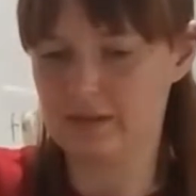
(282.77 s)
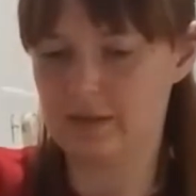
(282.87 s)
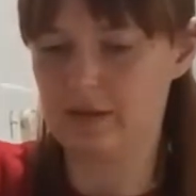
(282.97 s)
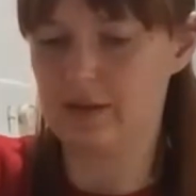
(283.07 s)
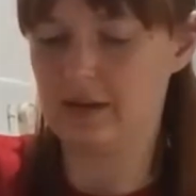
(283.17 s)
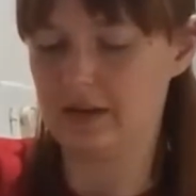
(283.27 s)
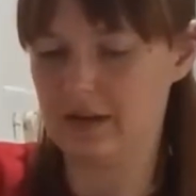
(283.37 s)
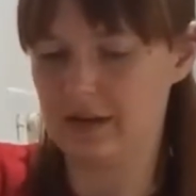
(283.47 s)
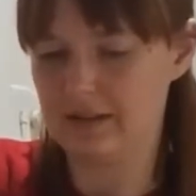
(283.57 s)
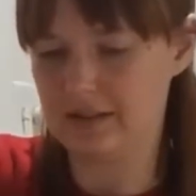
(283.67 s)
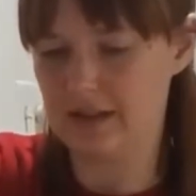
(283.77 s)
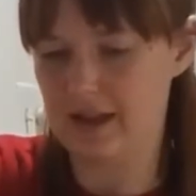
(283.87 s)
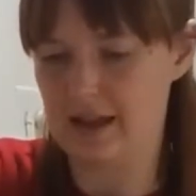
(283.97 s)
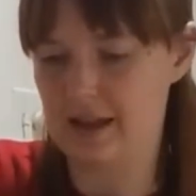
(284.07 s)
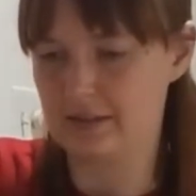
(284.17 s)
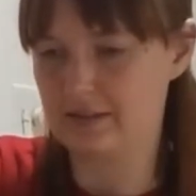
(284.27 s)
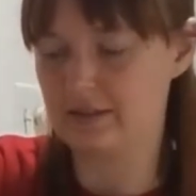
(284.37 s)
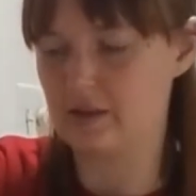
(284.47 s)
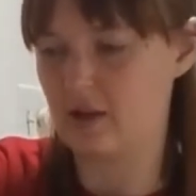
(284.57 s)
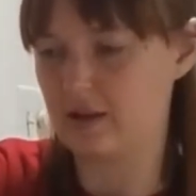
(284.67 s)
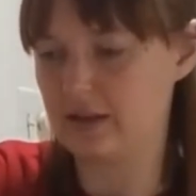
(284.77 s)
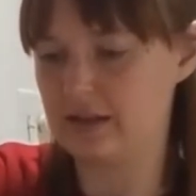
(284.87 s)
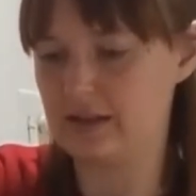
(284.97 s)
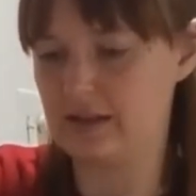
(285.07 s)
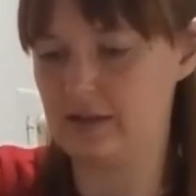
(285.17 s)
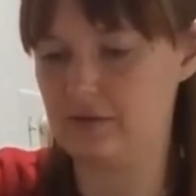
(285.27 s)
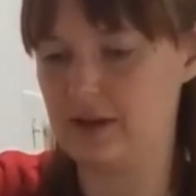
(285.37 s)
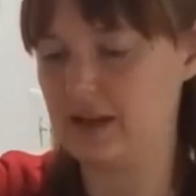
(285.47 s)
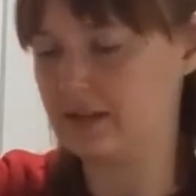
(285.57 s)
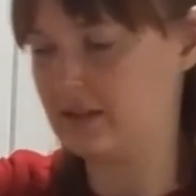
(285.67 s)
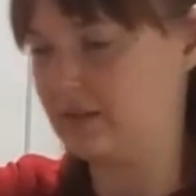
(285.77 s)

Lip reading: so that it is a solid unit.